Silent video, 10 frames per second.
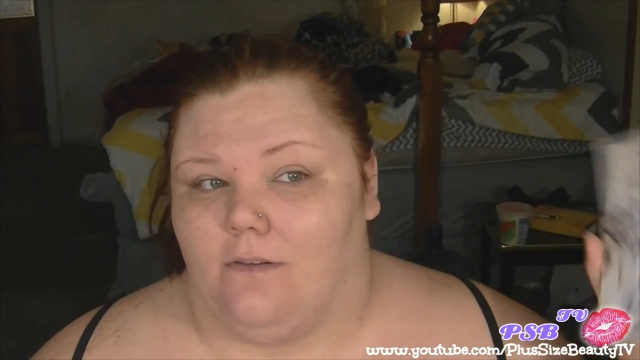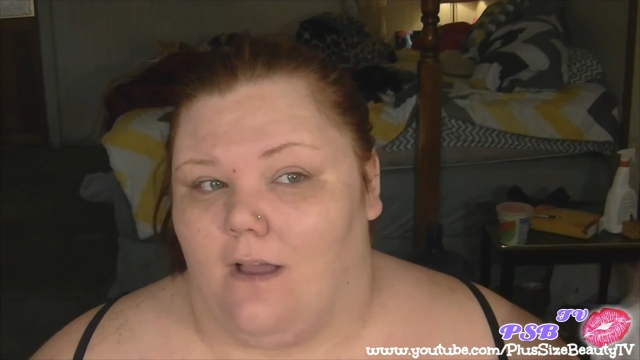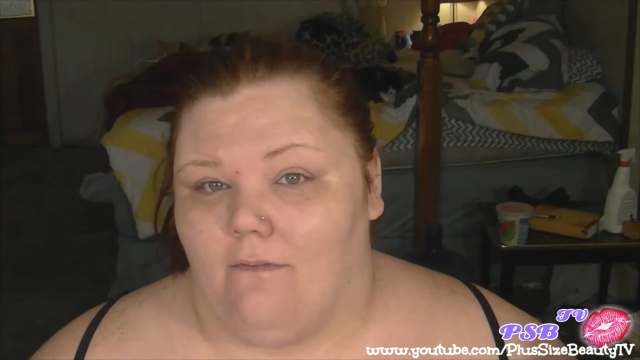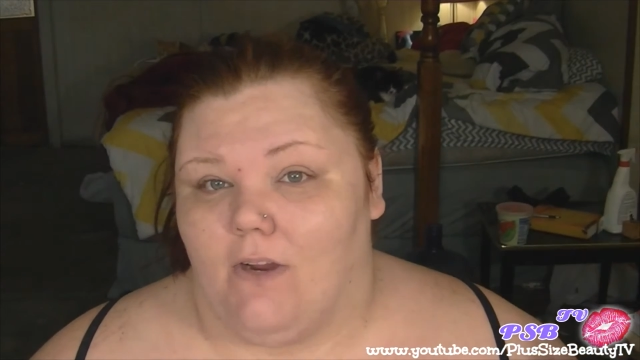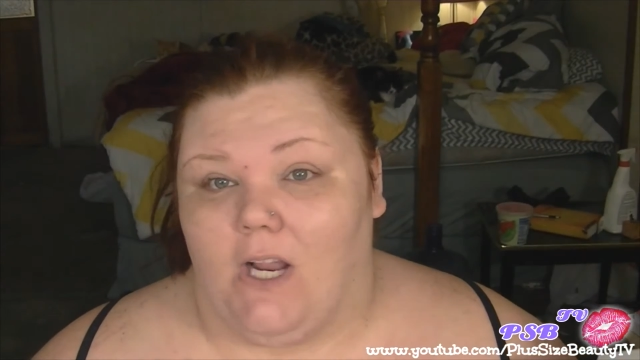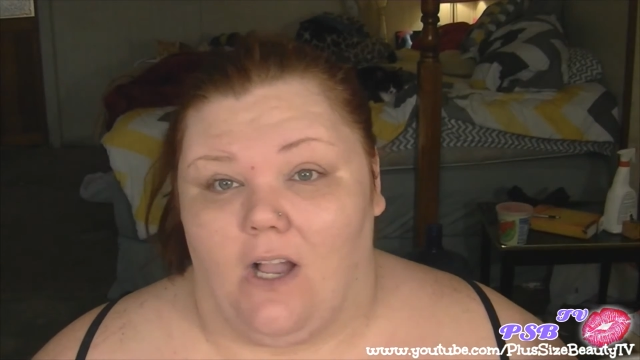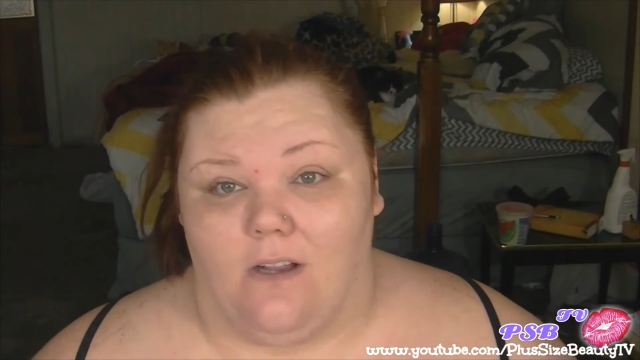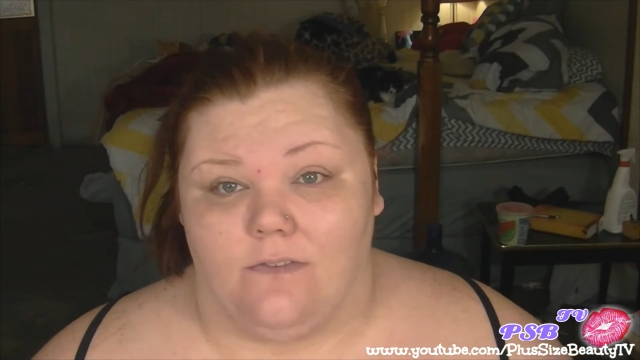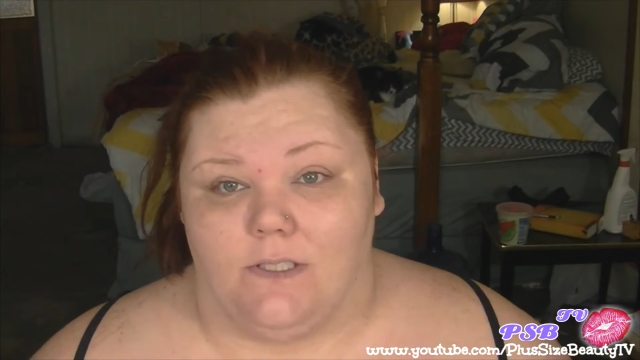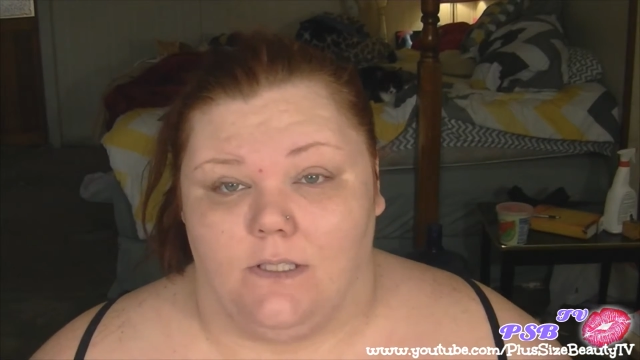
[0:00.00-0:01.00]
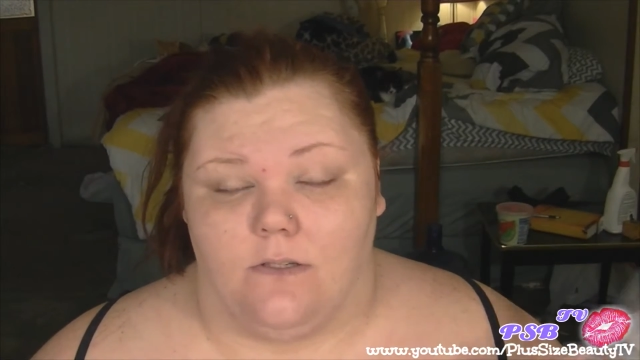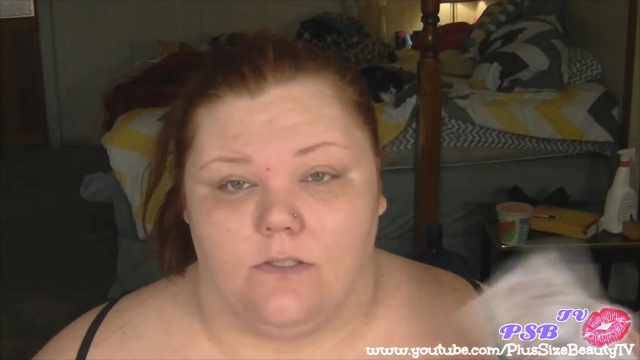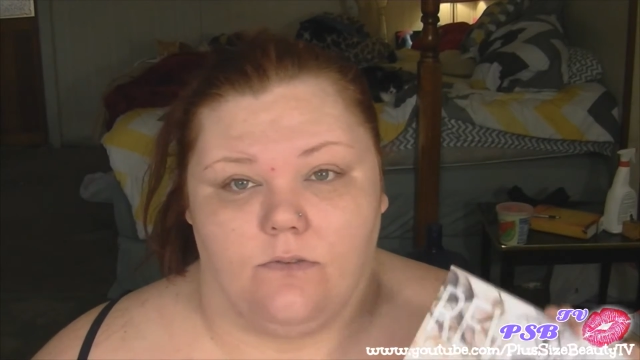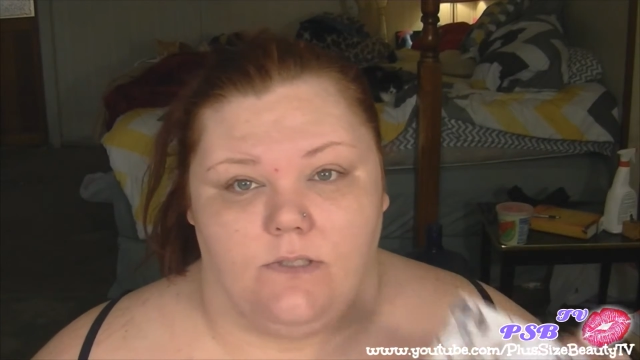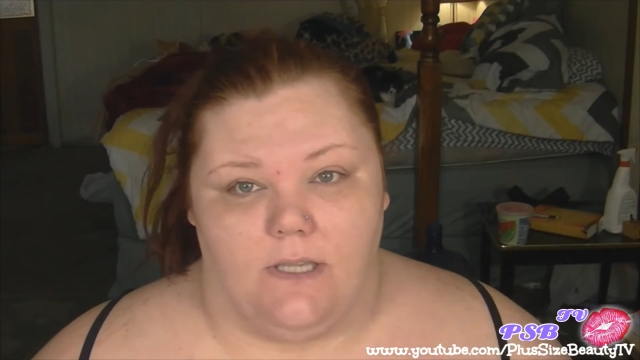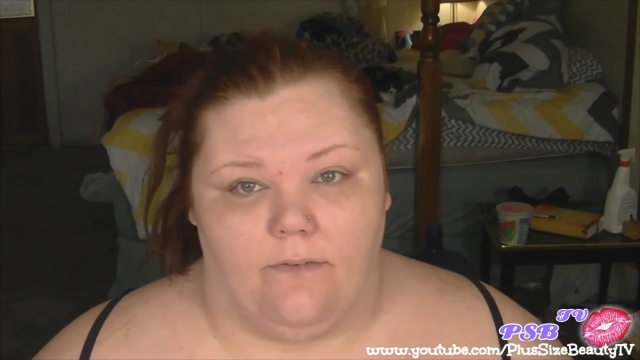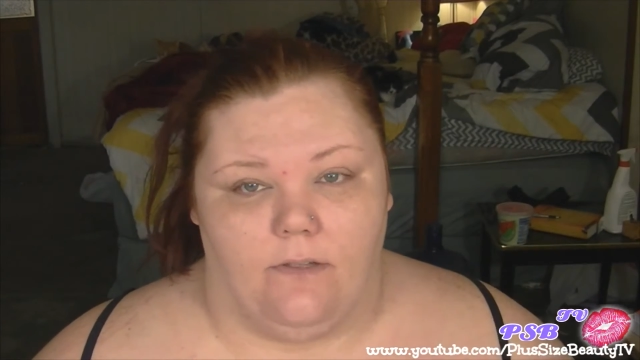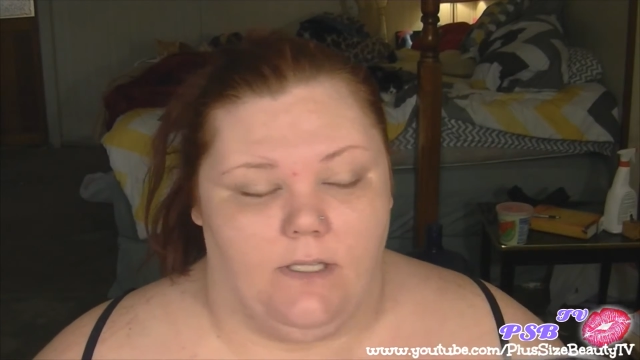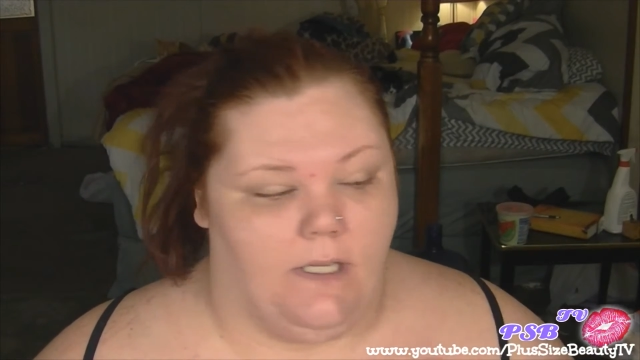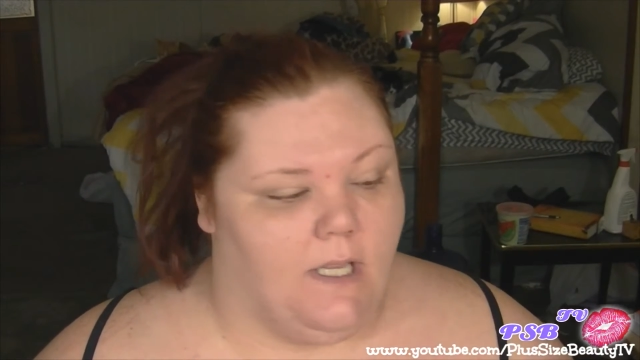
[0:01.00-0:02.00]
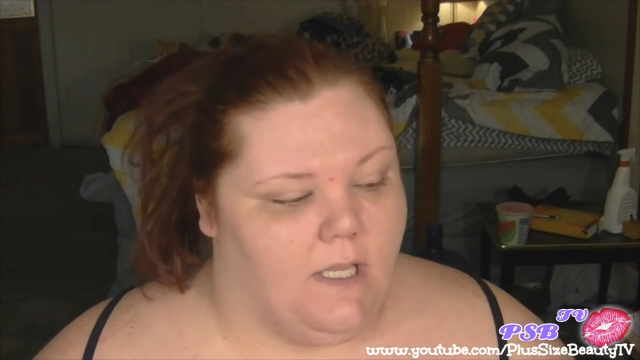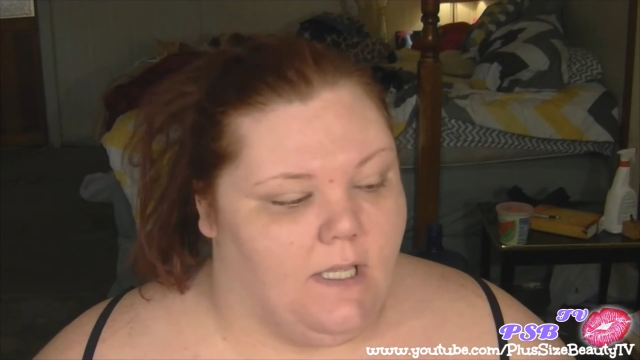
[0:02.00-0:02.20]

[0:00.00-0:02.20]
Not very often though. So definitely,